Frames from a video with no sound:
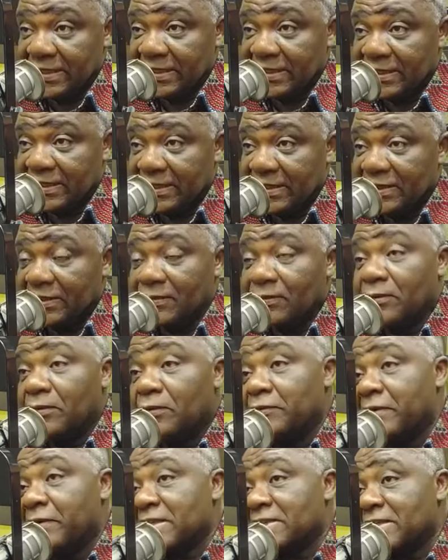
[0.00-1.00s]

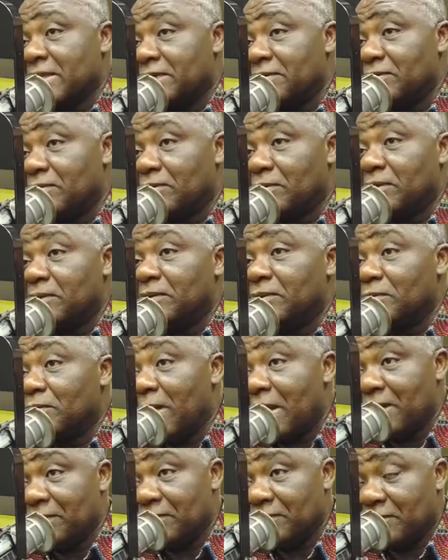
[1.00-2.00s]

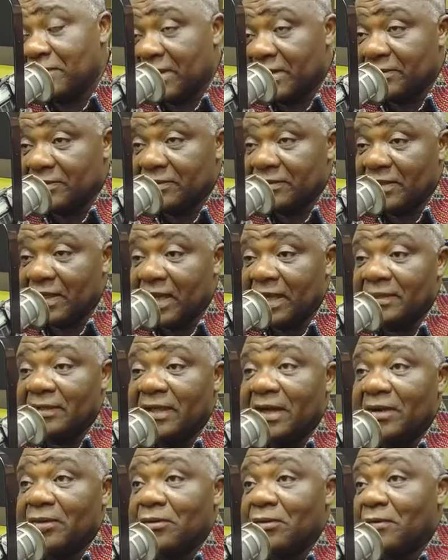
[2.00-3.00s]
98.9. And
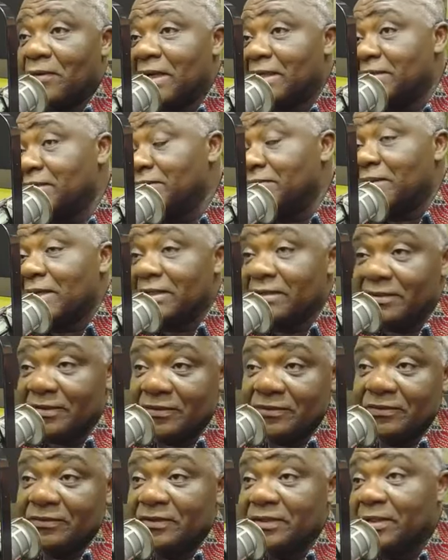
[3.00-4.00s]
now wadre
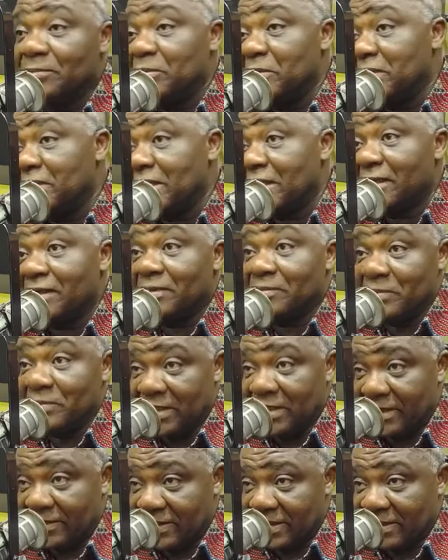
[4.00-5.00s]
no ye
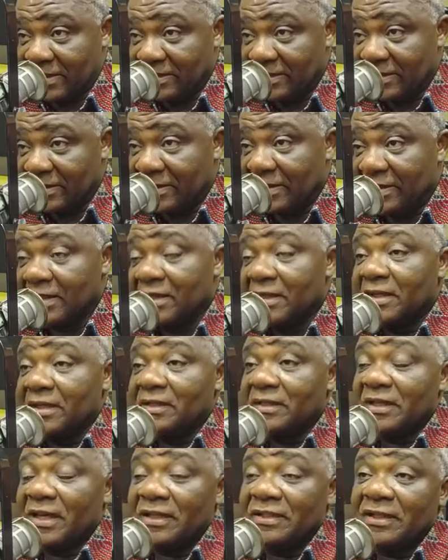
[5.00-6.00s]
biara.
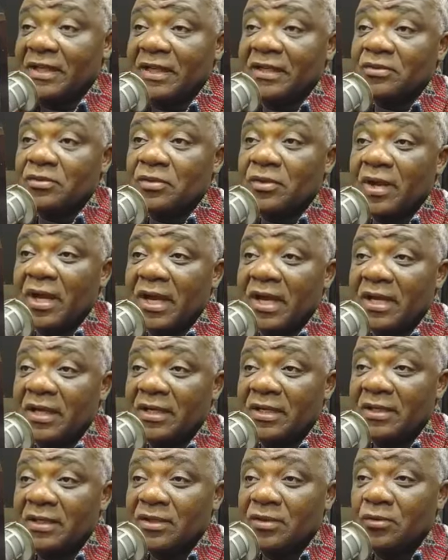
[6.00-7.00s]
Na yenso a
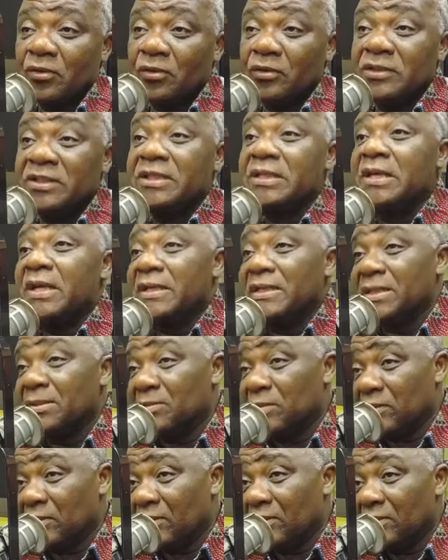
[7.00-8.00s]
udi
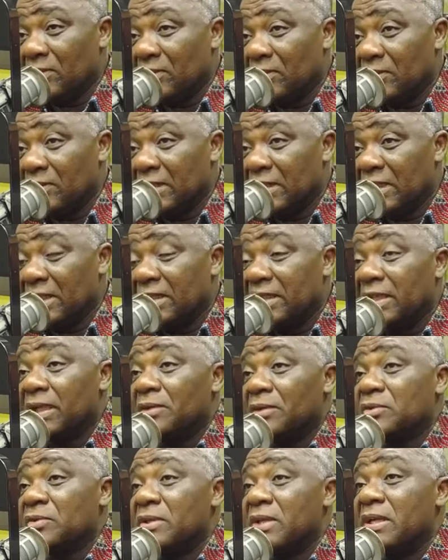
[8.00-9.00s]
enim no.
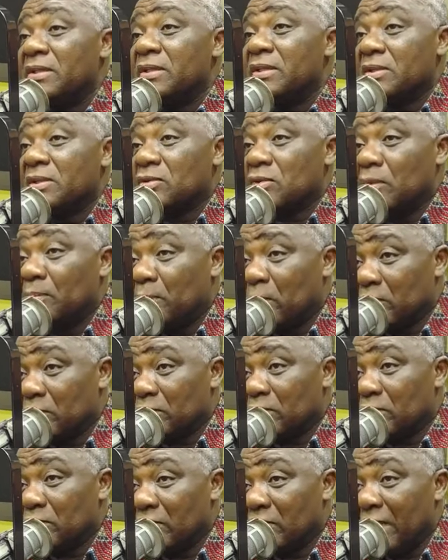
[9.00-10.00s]
Yenso ye dey
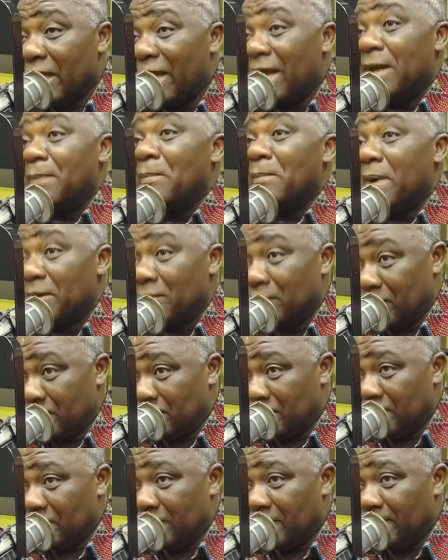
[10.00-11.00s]
support emma no.
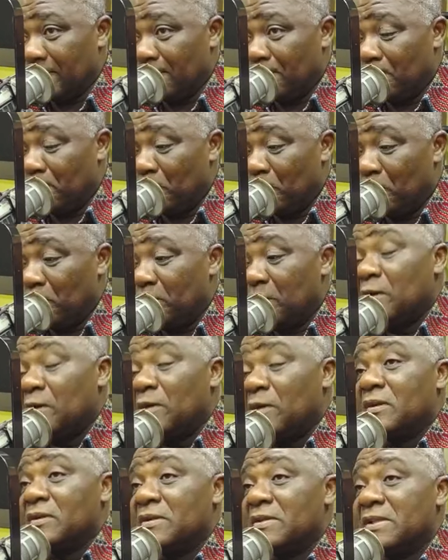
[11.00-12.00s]

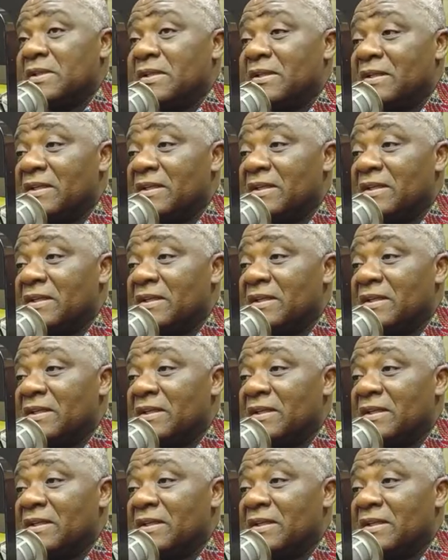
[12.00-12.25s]
Because